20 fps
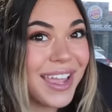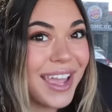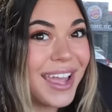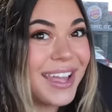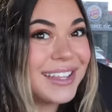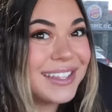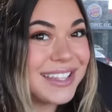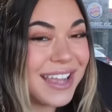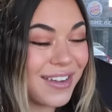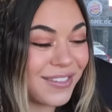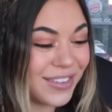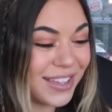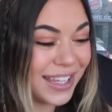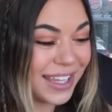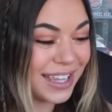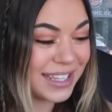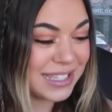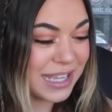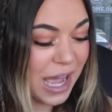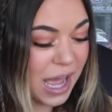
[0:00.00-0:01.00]
It definitely
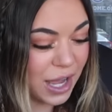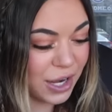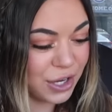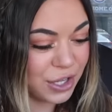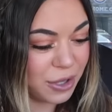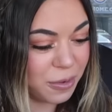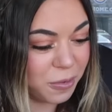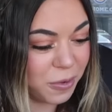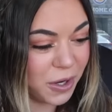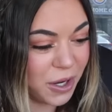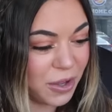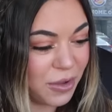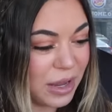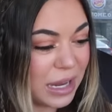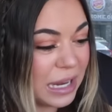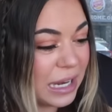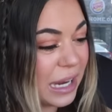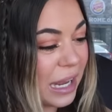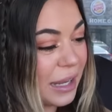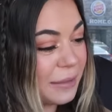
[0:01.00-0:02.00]
gets hotter the more you
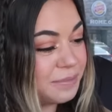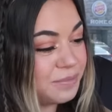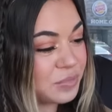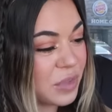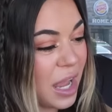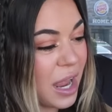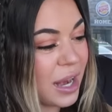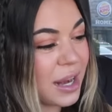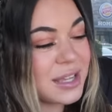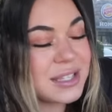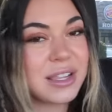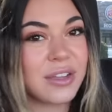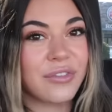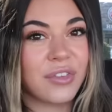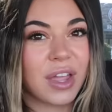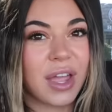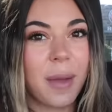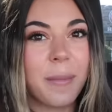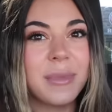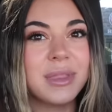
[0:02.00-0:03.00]
eat it. And because I
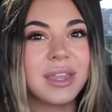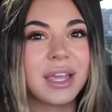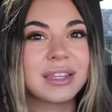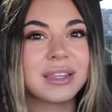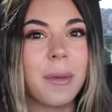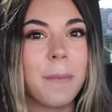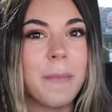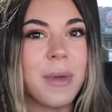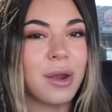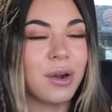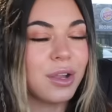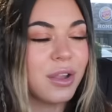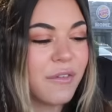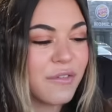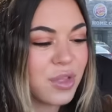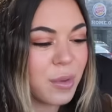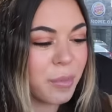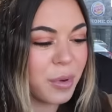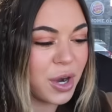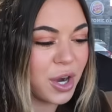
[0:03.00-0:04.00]
feel like I'm in like the middle of
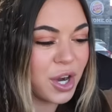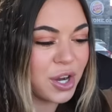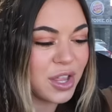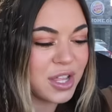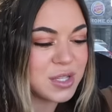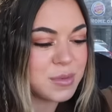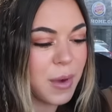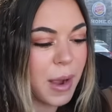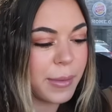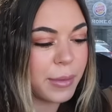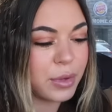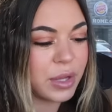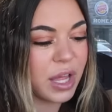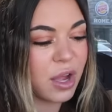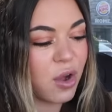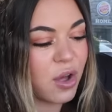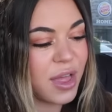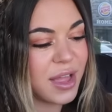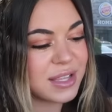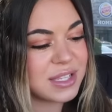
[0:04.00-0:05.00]
the burger, that's probably where
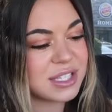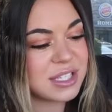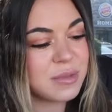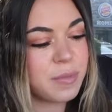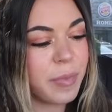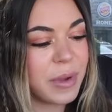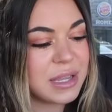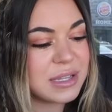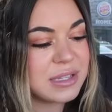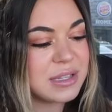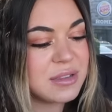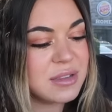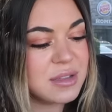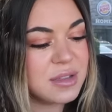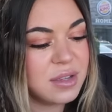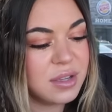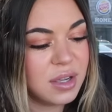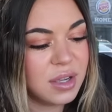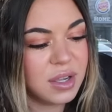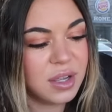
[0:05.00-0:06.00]
like all that
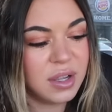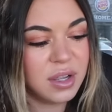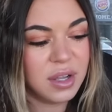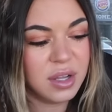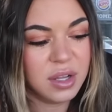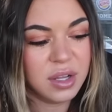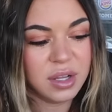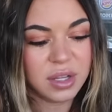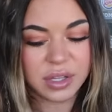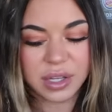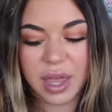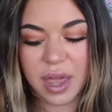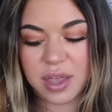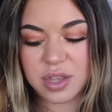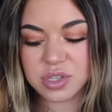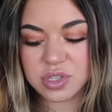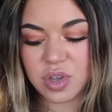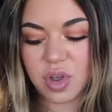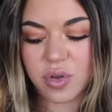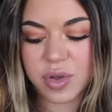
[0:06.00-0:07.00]
spicy
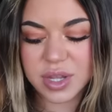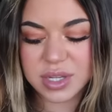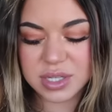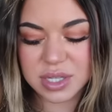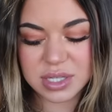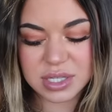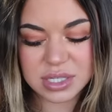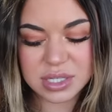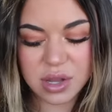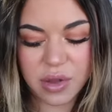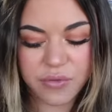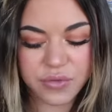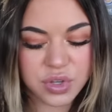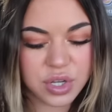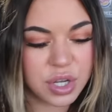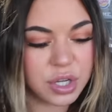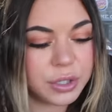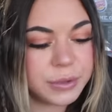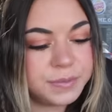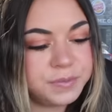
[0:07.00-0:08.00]
queso is and stuff
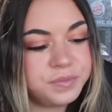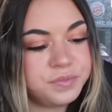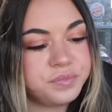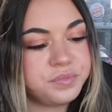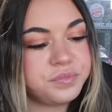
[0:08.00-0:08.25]
too.